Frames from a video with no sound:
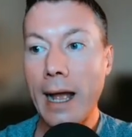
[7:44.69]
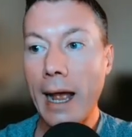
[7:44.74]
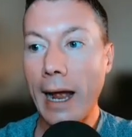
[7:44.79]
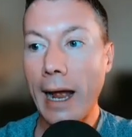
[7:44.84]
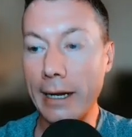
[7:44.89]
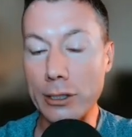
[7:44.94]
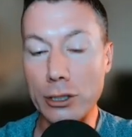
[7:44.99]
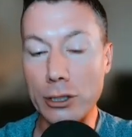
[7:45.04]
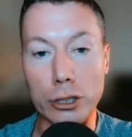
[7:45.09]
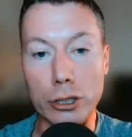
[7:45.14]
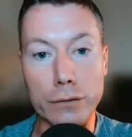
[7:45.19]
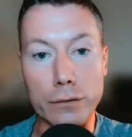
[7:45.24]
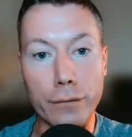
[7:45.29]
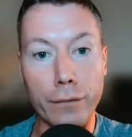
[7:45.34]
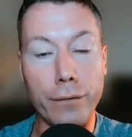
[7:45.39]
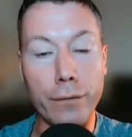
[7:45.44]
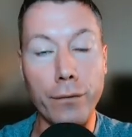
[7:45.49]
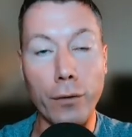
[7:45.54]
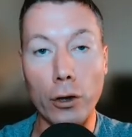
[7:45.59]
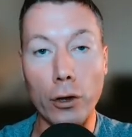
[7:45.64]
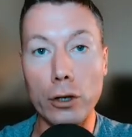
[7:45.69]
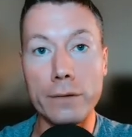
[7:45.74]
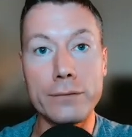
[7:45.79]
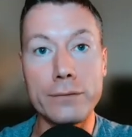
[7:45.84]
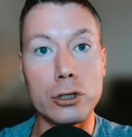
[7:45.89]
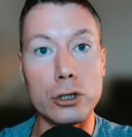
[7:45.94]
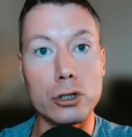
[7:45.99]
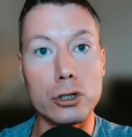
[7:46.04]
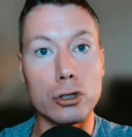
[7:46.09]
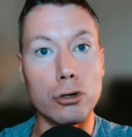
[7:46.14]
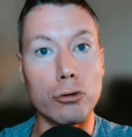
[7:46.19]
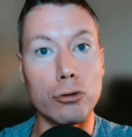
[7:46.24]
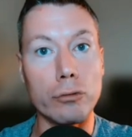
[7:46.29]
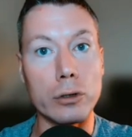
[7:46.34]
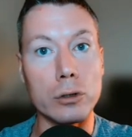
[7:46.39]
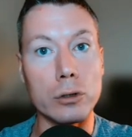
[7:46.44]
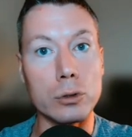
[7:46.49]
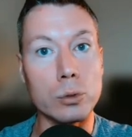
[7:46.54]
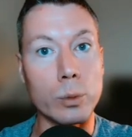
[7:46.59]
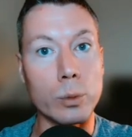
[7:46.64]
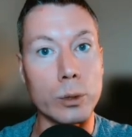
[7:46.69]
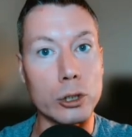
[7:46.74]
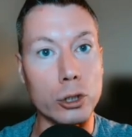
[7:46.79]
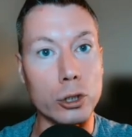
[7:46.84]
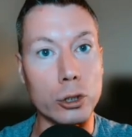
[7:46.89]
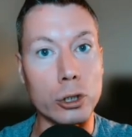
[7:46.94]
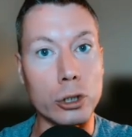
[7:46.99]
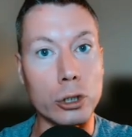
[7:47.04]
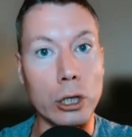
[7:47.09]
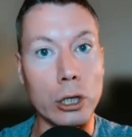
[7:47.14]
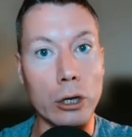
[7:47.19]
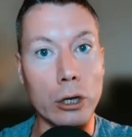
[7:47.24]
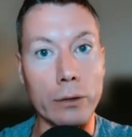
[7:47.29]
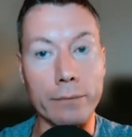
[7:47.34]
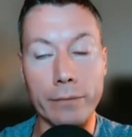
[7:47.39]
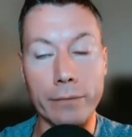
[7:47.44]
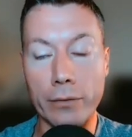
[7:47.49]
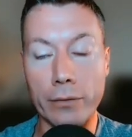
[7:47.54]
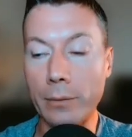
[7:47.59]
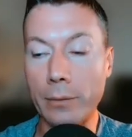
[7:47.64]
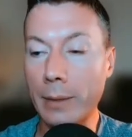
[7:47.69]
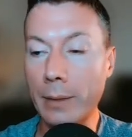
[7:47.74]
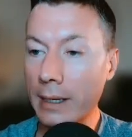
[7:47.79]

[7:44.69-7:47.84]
and it's just full of tutorials which you can learn from.